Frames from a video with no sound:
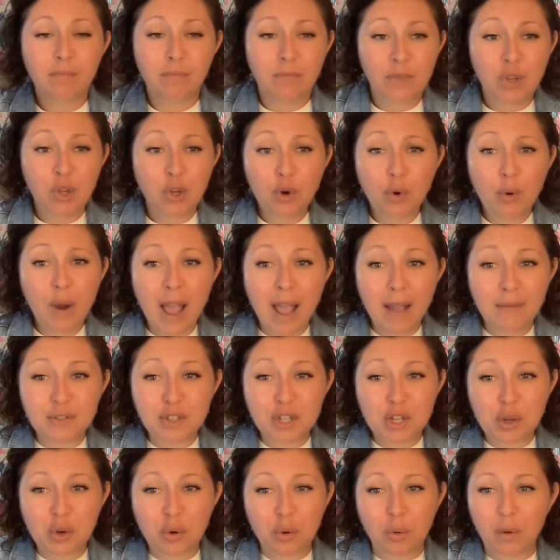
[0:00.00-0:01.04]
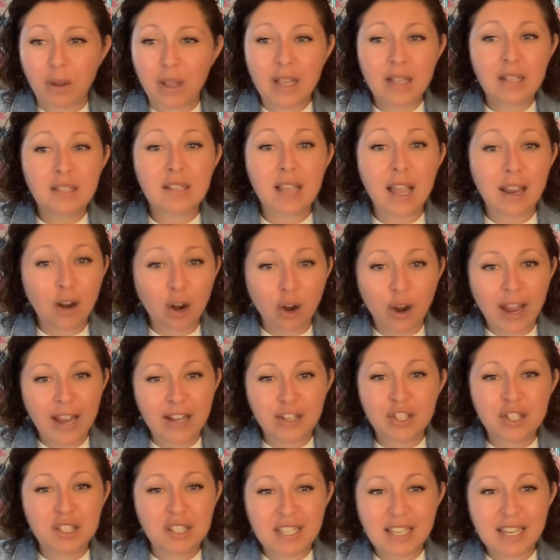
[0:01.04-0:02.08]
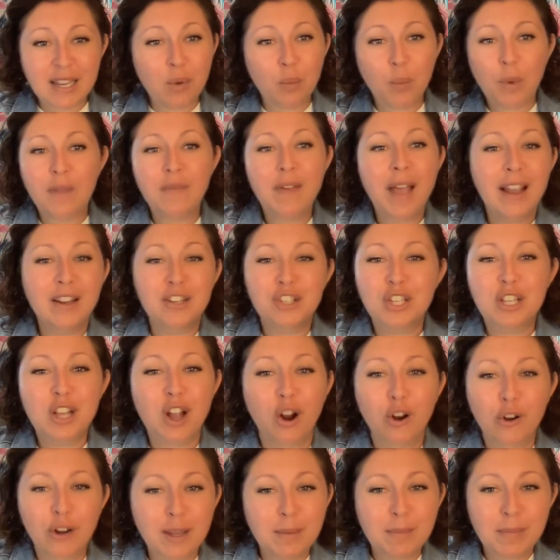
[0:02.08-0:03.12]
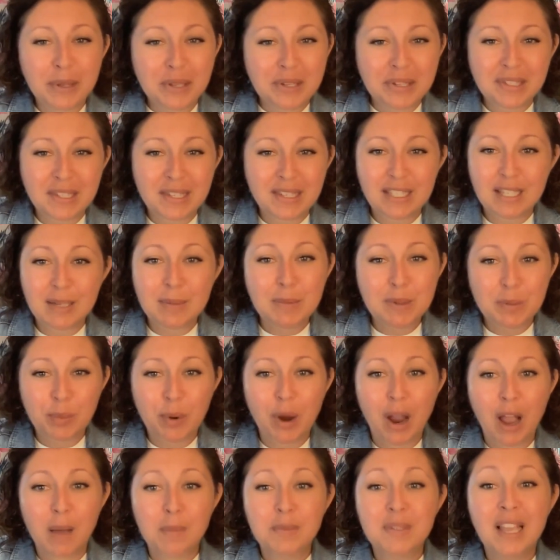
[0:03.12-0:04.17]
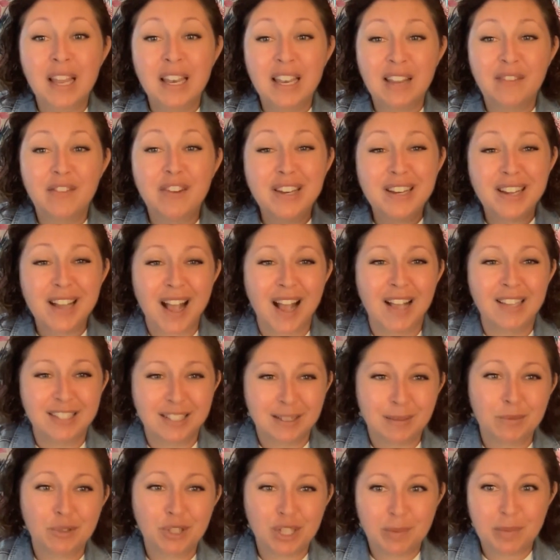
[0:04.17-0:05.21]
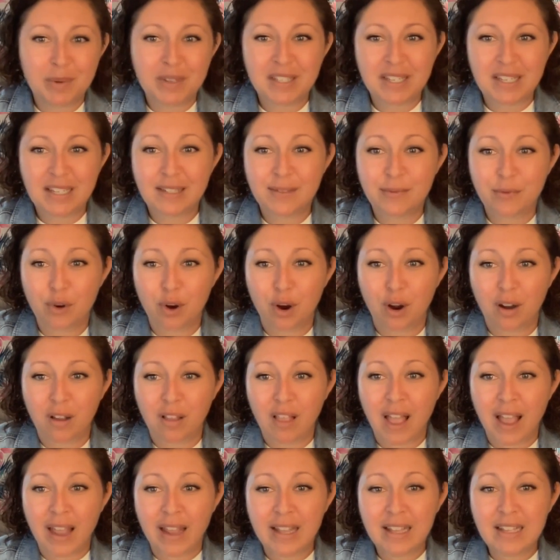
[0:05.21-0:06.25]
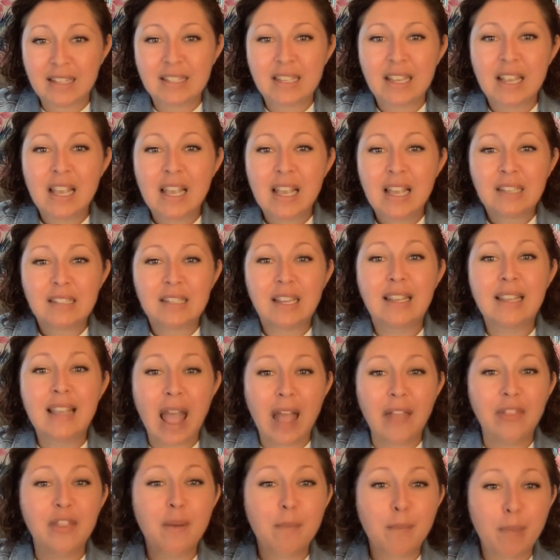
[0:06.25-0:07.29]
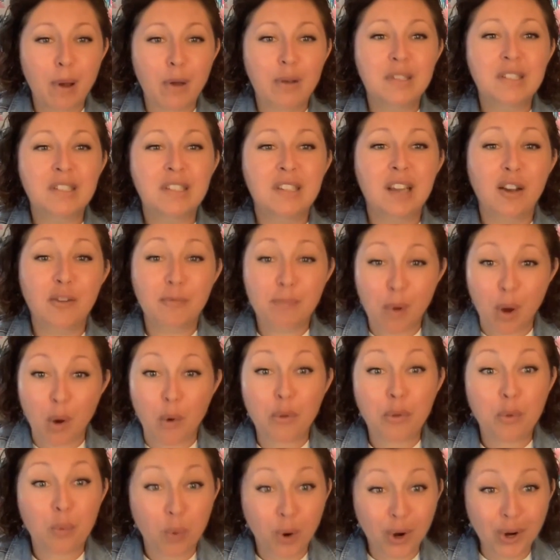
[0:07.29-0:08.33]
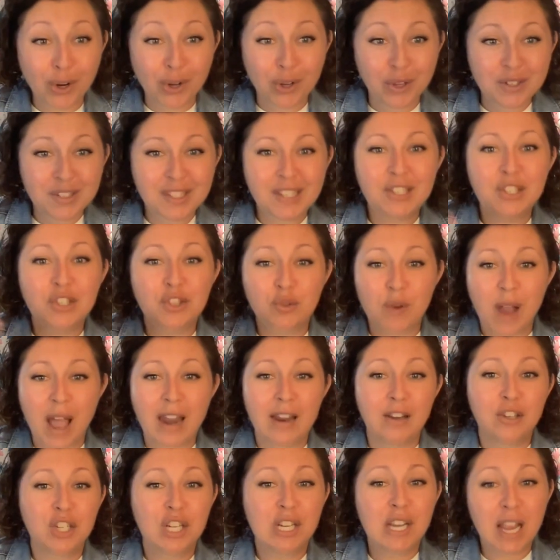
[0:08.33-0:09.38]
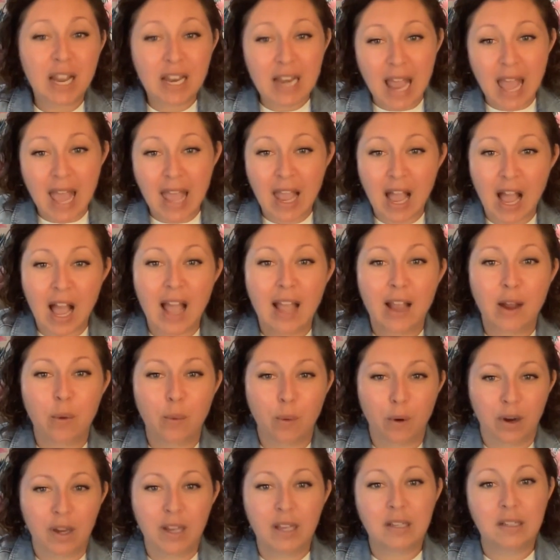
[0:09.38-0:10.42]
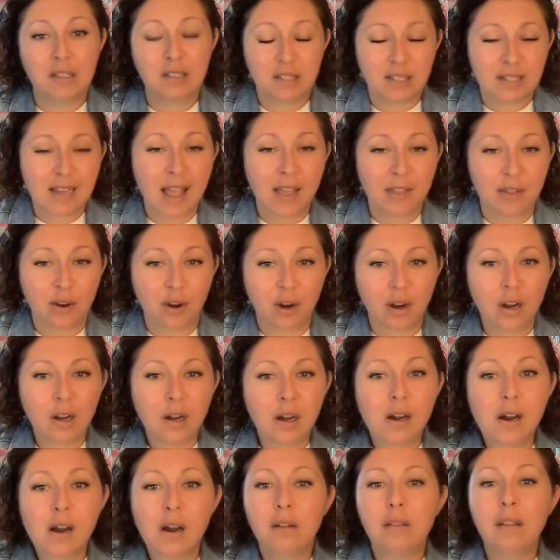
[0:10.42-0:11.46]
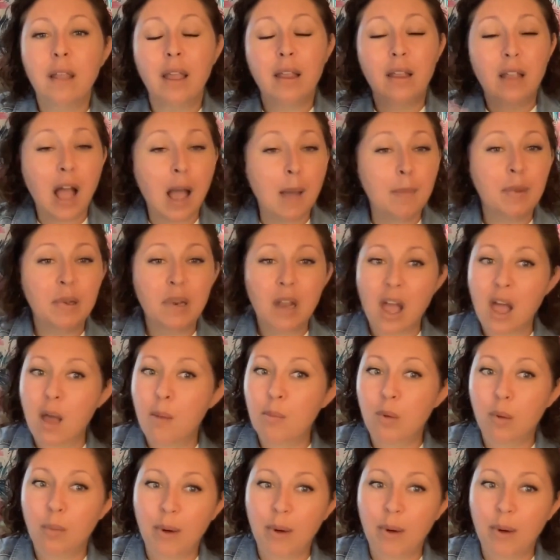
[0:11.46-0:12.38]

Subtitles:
you don't have to. Inside our agency, we've actually already built systems, prompts, and even custom GPTs for our clients to get the best of both worlds, strategy and AI working together. Like, I'm going to humble